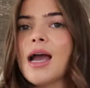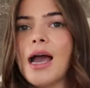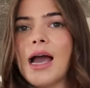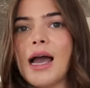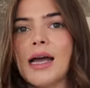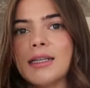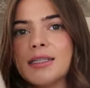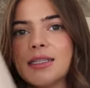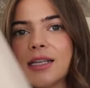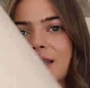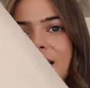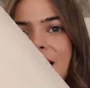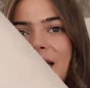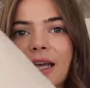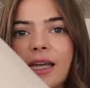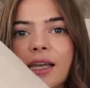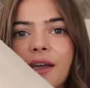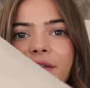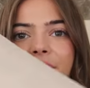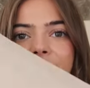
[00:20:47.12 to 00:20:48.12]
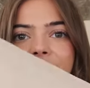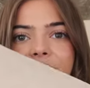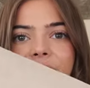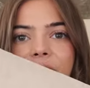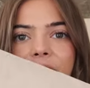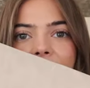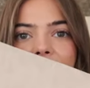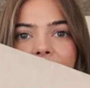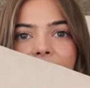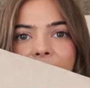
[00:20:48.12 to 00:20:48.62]
And they're like a
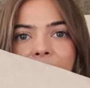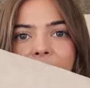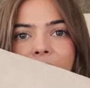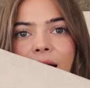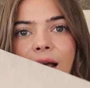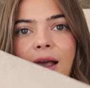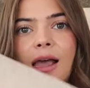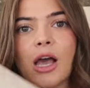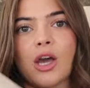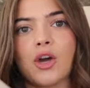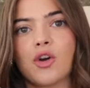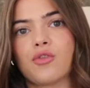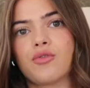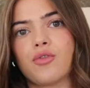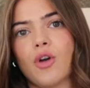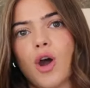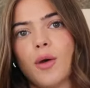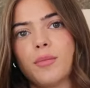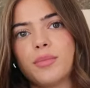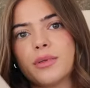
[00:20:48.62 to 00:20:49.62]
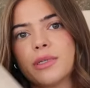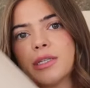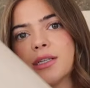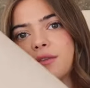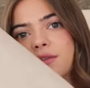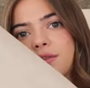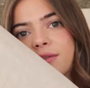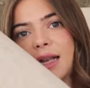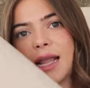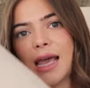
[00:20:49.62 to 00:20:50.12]
flare, a cropped
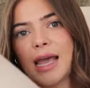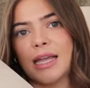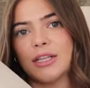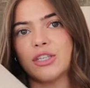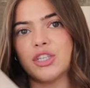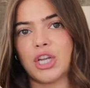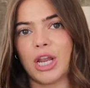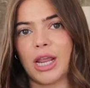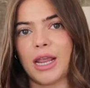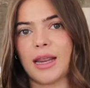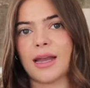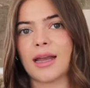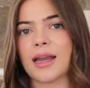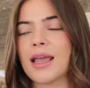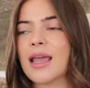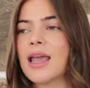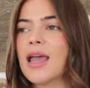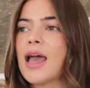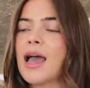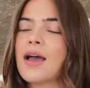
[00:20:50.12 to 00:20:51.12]
flare jean.